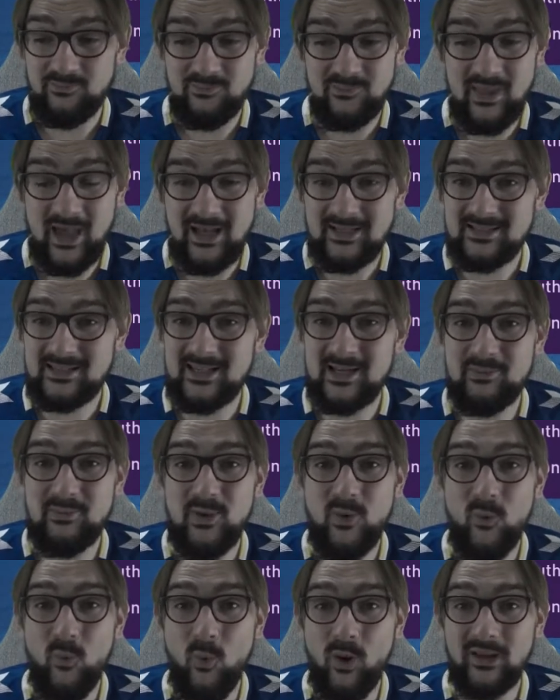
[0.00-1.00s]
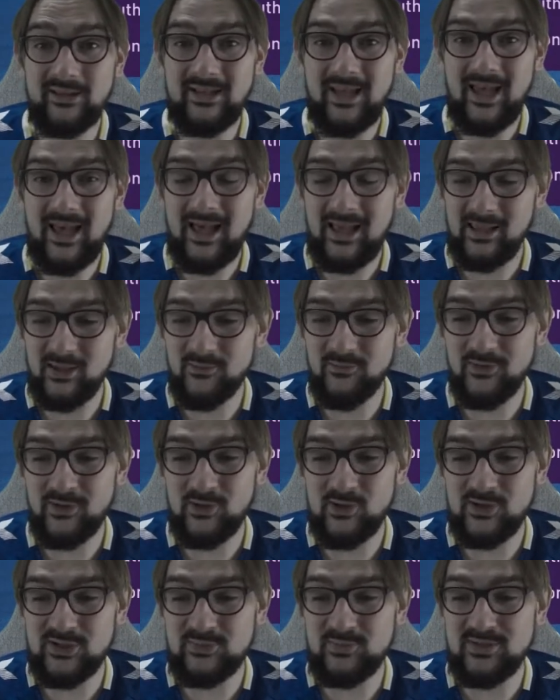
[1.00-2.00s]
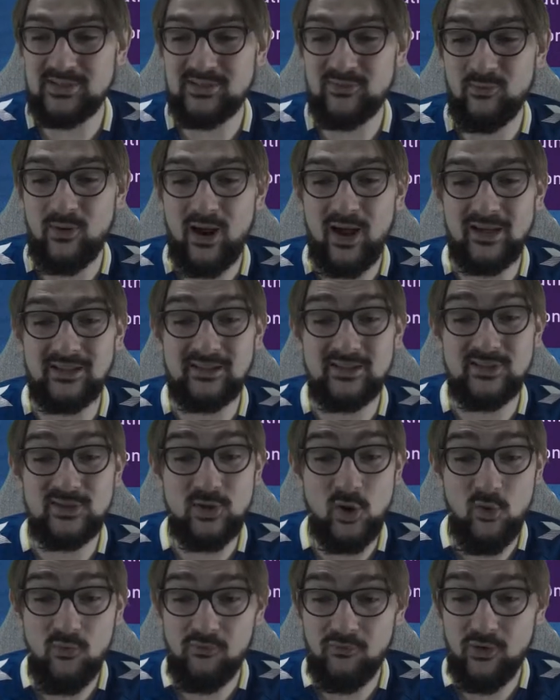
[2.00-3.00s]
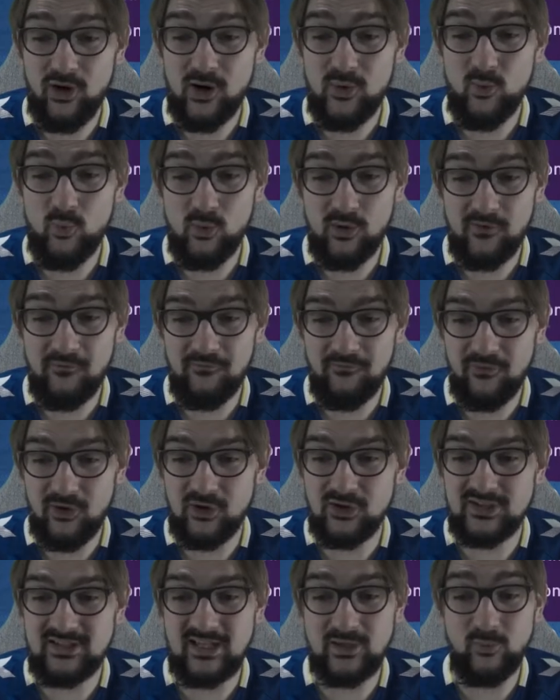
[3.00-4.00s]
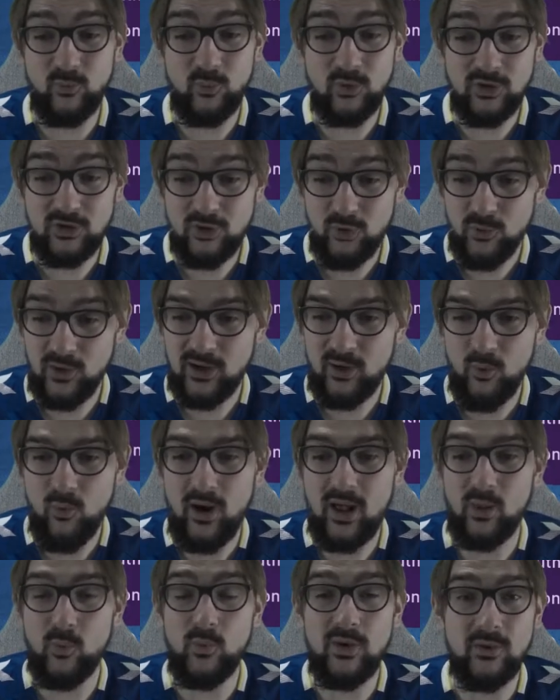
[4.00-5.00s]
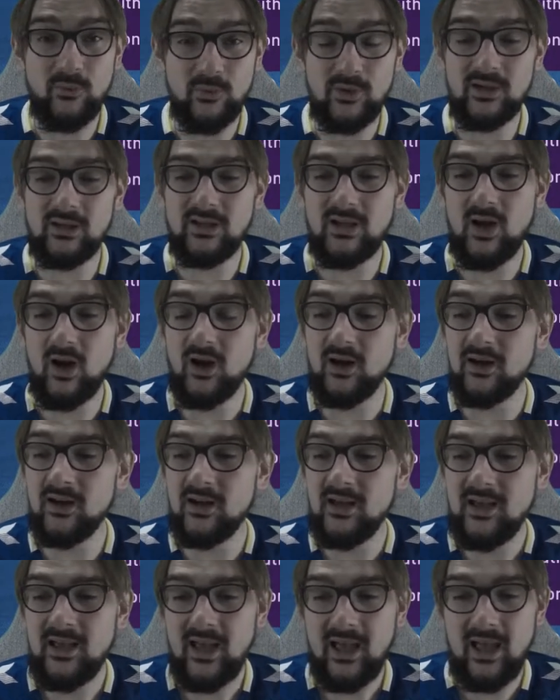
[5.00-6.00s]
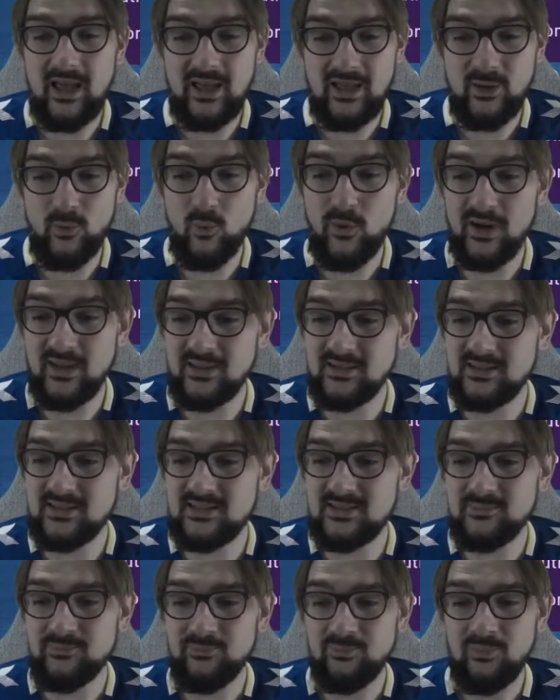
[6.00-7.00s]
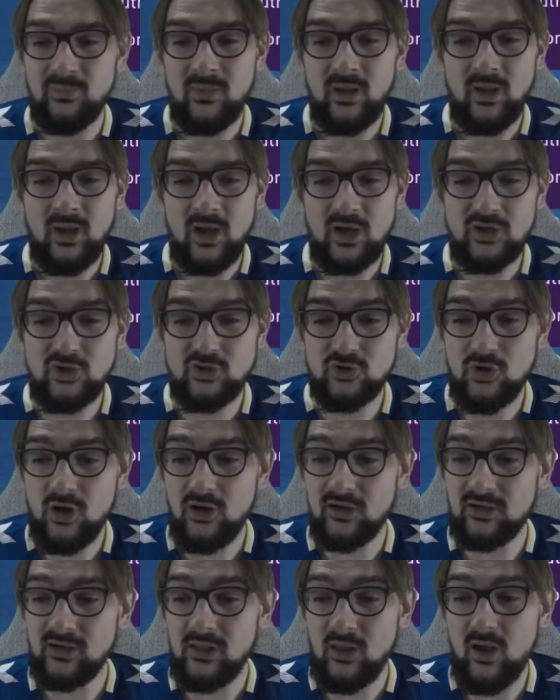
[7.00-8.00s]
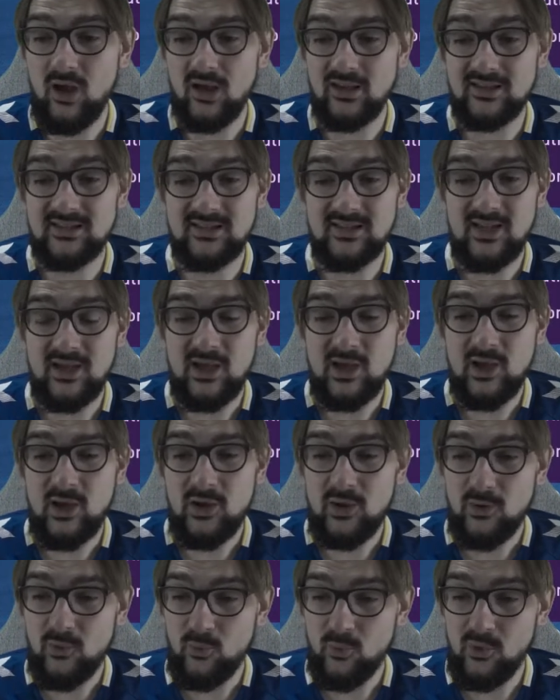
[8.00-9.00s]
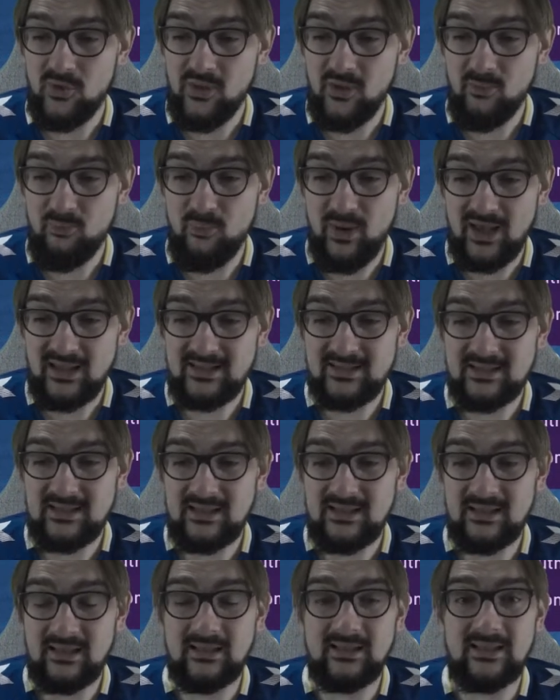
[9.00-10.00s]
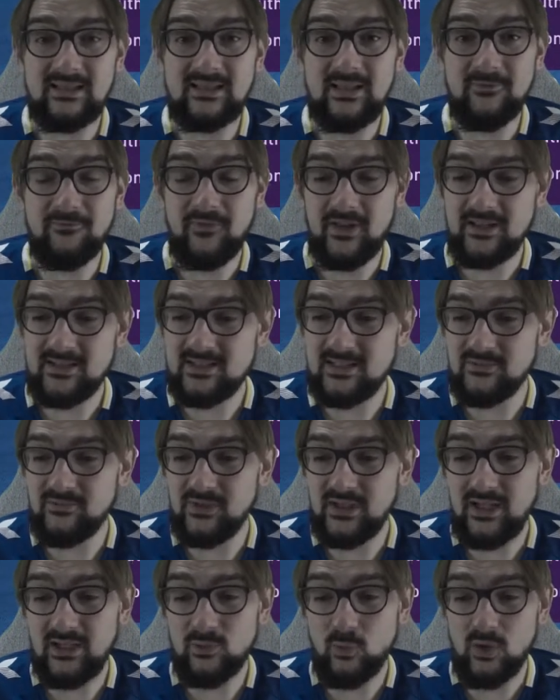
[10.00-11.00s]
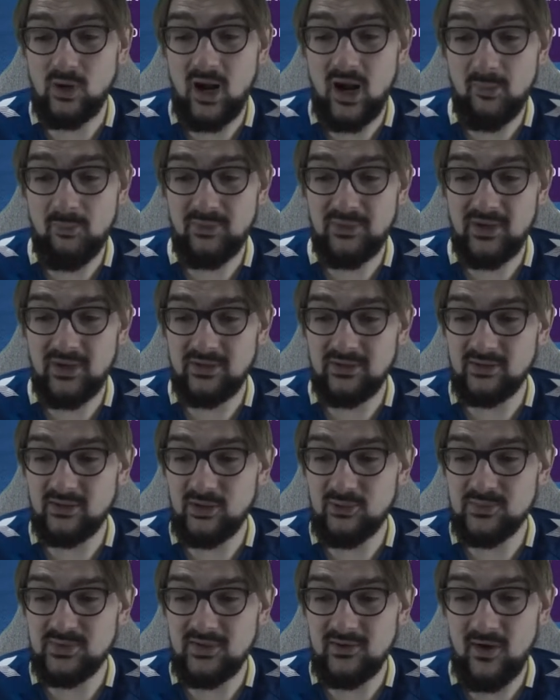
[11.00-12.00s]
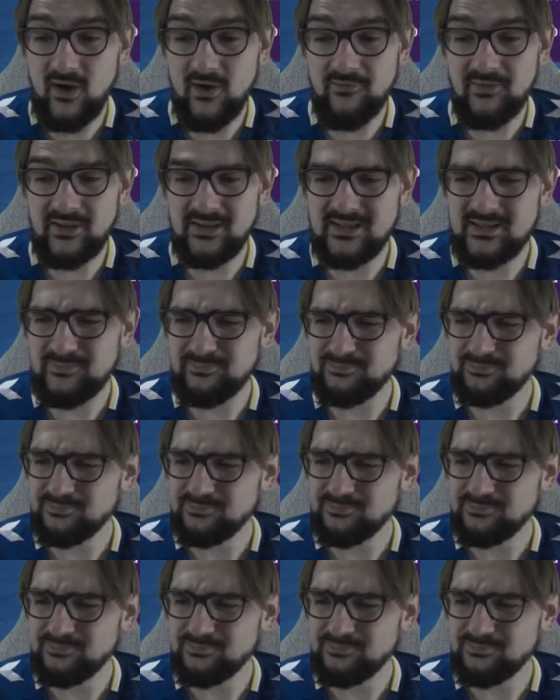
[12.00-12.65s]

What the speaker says: That's going to be one hell of a Christmas grind. So far, we're first and we're doing well. We really are. 8 wins, a draw and a loss. We're the best in the league defensively, and we're up there in terms of offense.